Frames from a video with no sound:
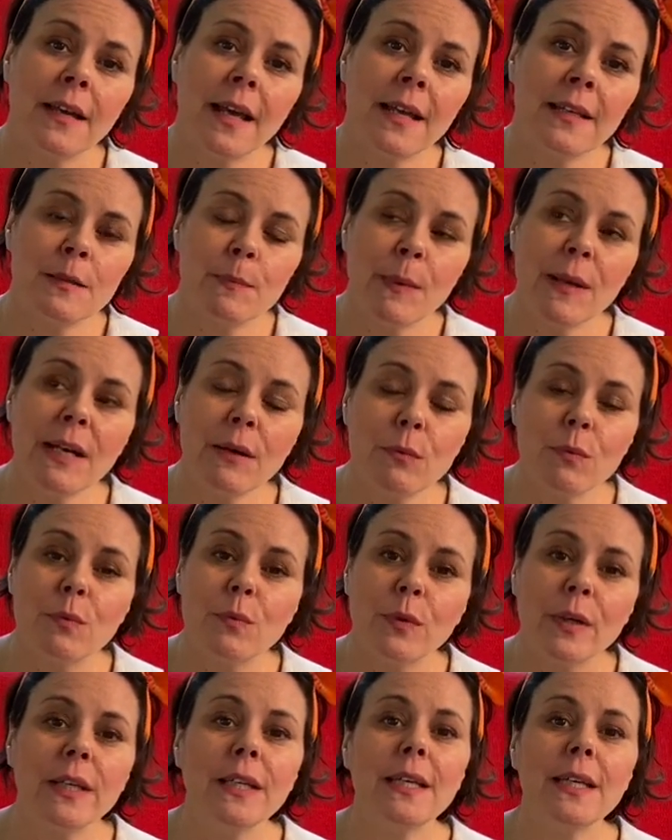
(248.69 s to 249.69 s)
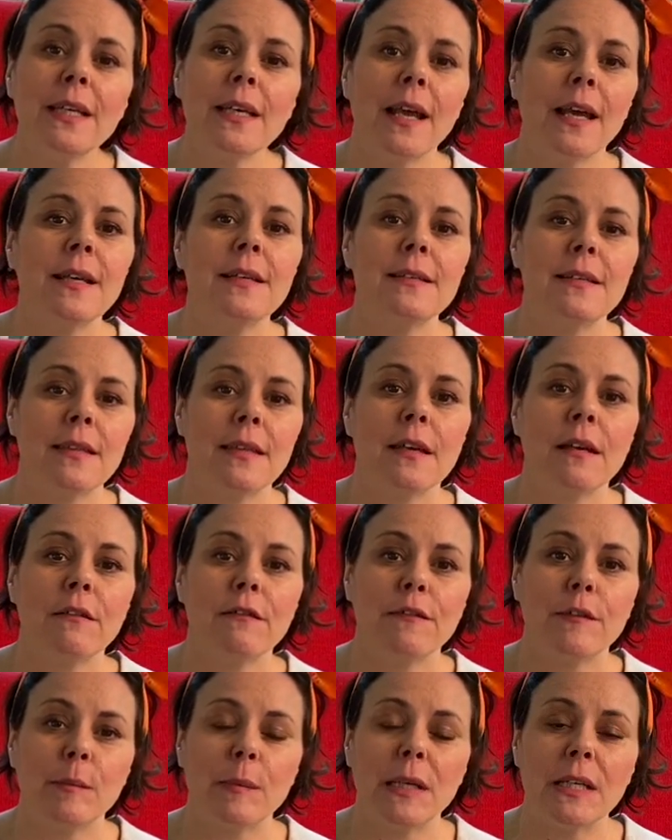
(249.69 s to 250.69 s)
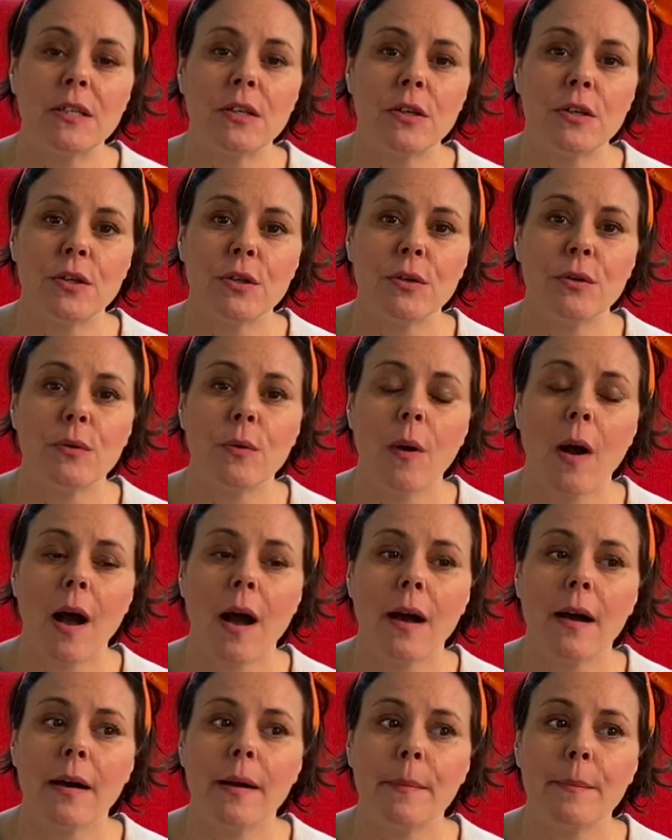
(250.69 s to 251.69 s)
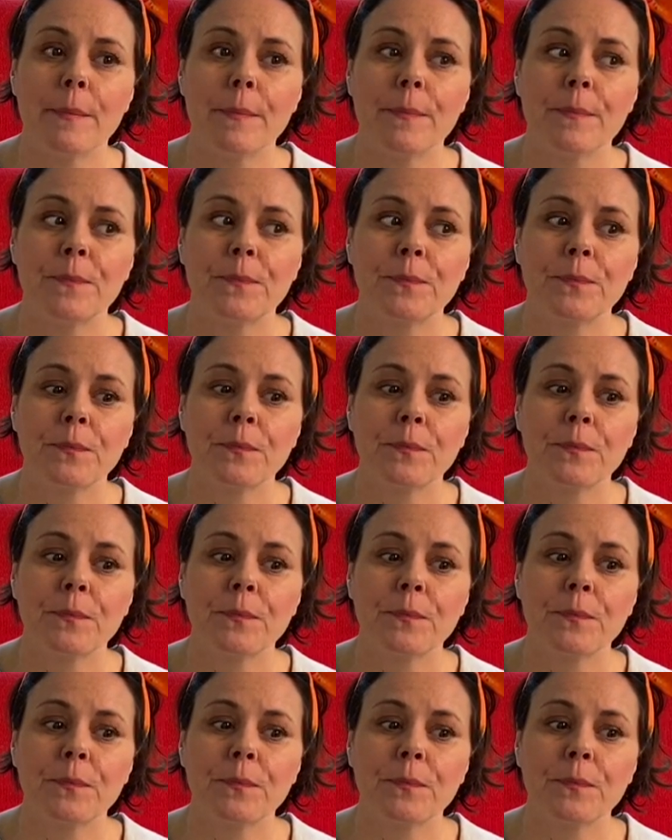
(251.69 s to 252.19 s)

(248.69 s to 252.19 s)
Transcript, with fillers: it's been a really nice thing for me to do. Um,